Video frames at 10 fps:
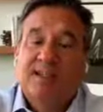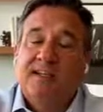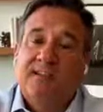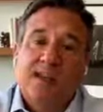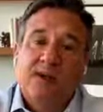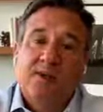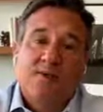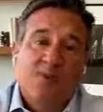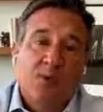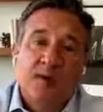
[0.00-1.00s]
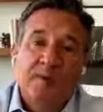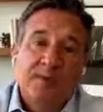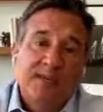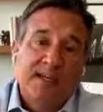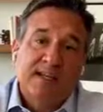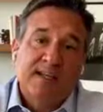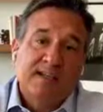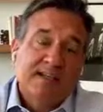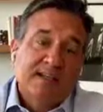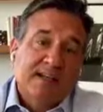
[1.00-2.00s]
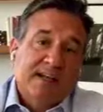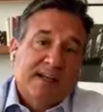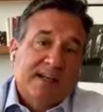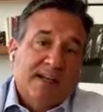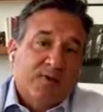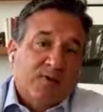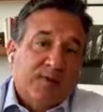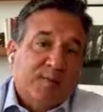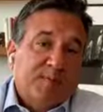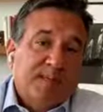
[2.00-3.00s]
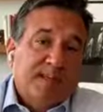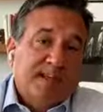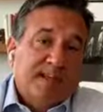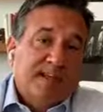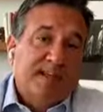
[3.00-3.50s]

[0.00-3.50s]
It's now at 40%. And that 40%